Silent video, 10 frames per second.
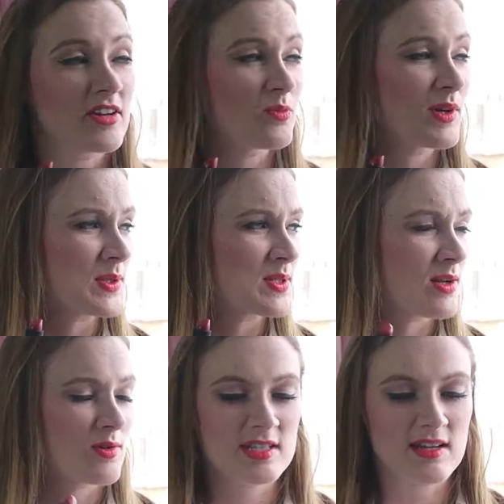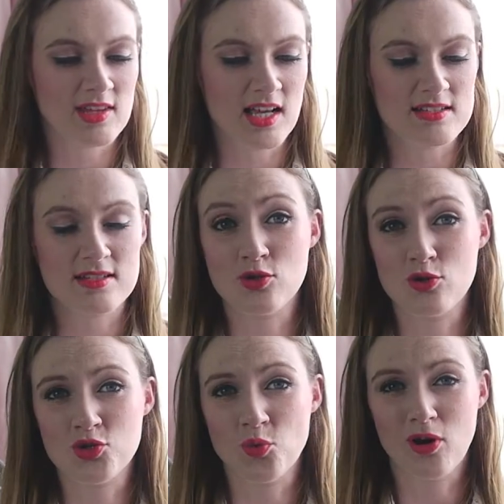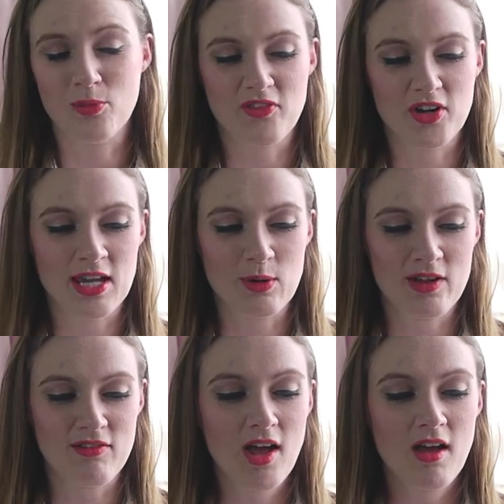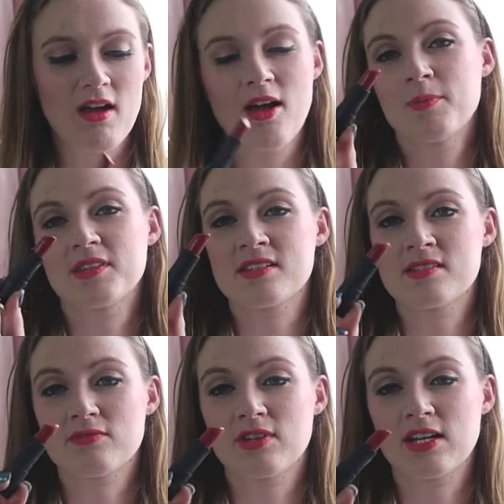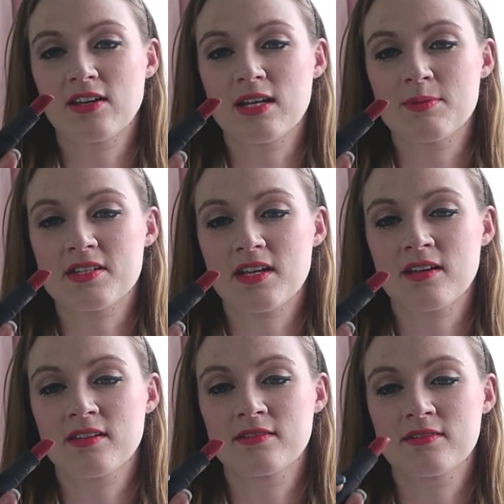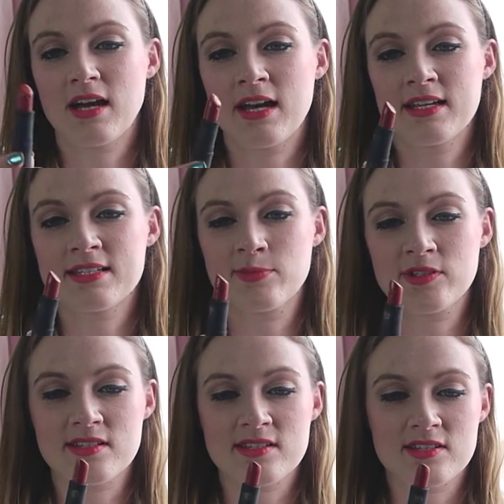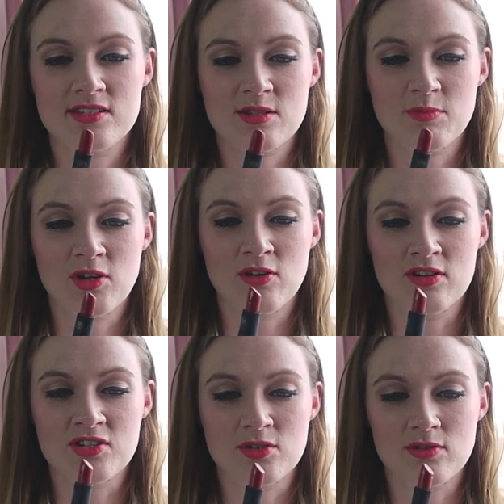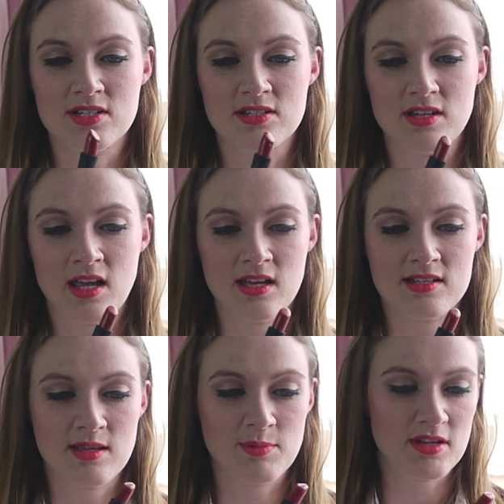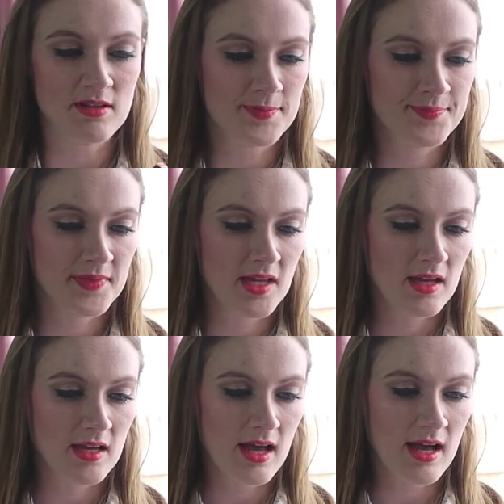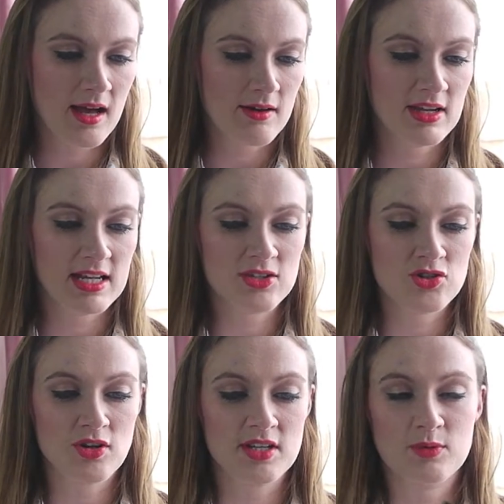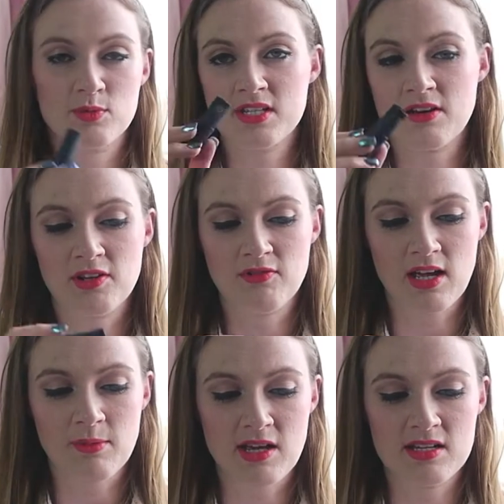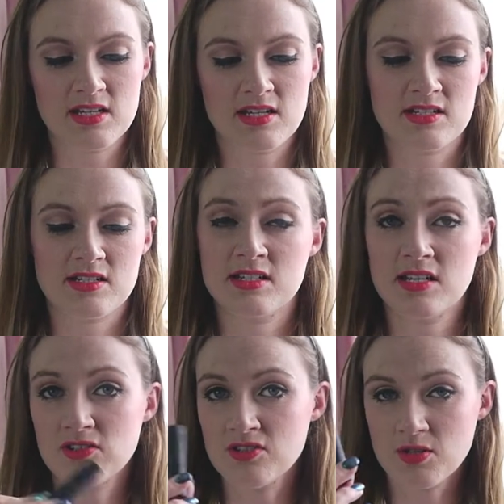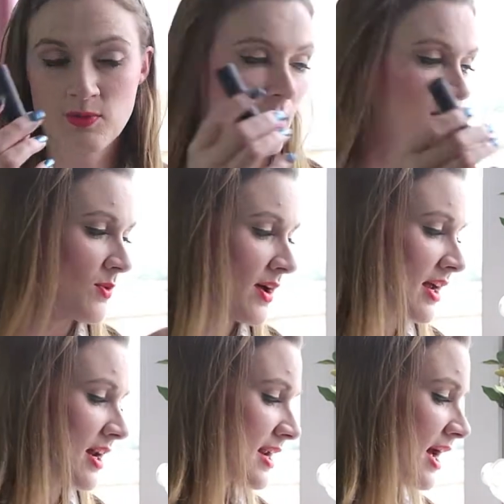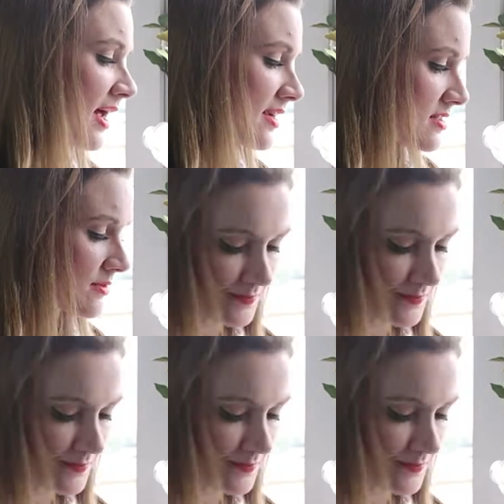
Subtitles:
the windows closed and everything else. So, so warm. We've got a heat wave. But this is a really good lipstick. I need to put this into some cooler storage ASAP. Really enjoyed it. Would definitely recommend it. Did use it when I was away. Glad I had it.